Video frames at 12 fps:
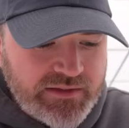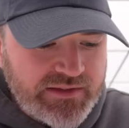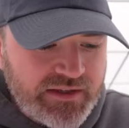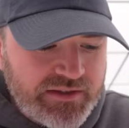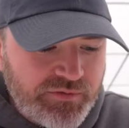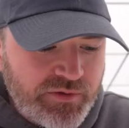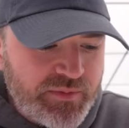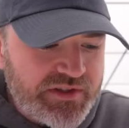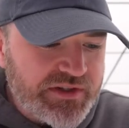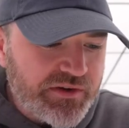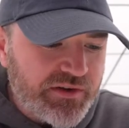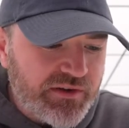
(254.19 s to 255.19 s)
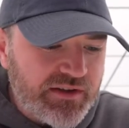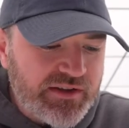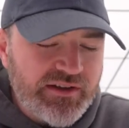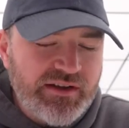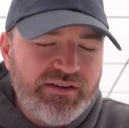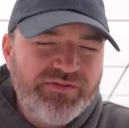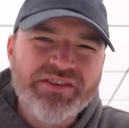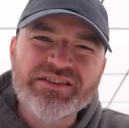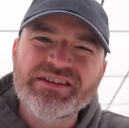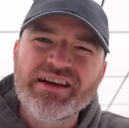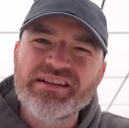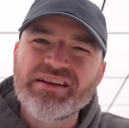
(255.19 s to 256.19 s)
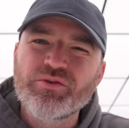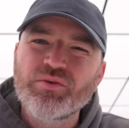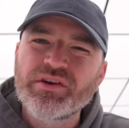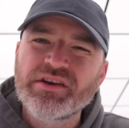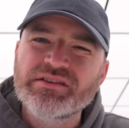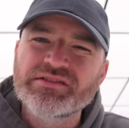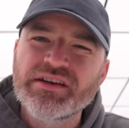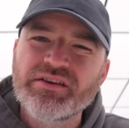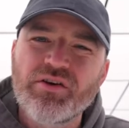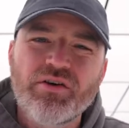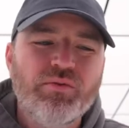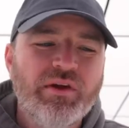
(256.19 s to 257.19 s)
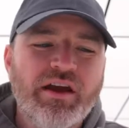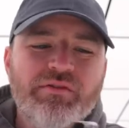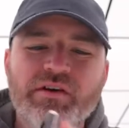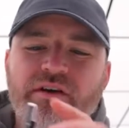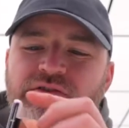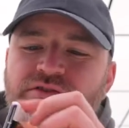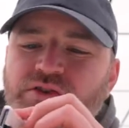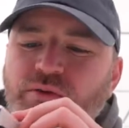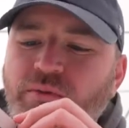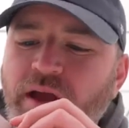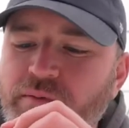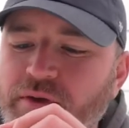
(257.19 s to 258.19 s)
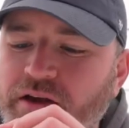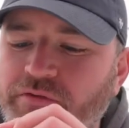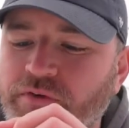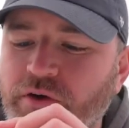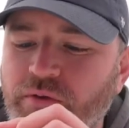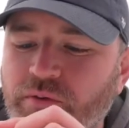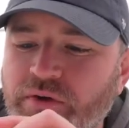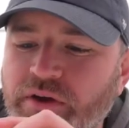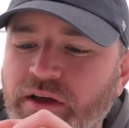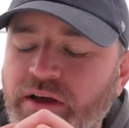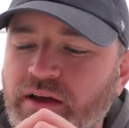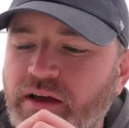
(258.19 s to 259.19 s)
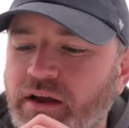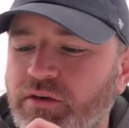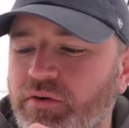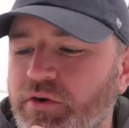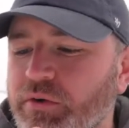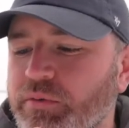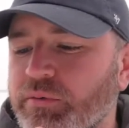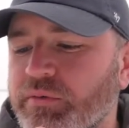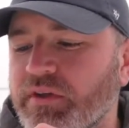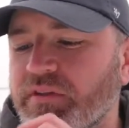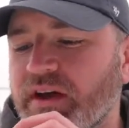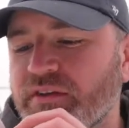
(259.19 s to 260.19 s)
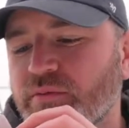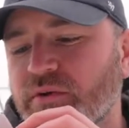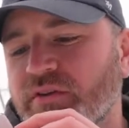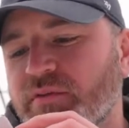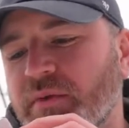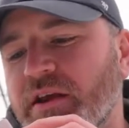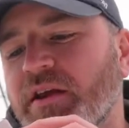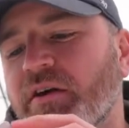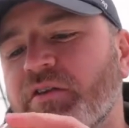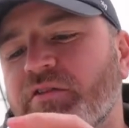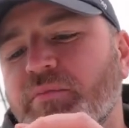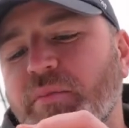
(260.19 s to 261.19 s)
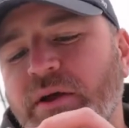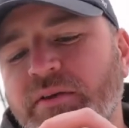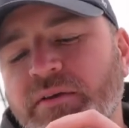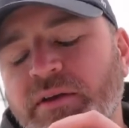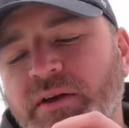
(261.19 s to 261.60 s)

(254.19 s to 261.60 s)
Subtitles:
is it a different material? It feels kind of like when they said, oh, we have a ceramic phone. I don't know that that's what it's made out of, but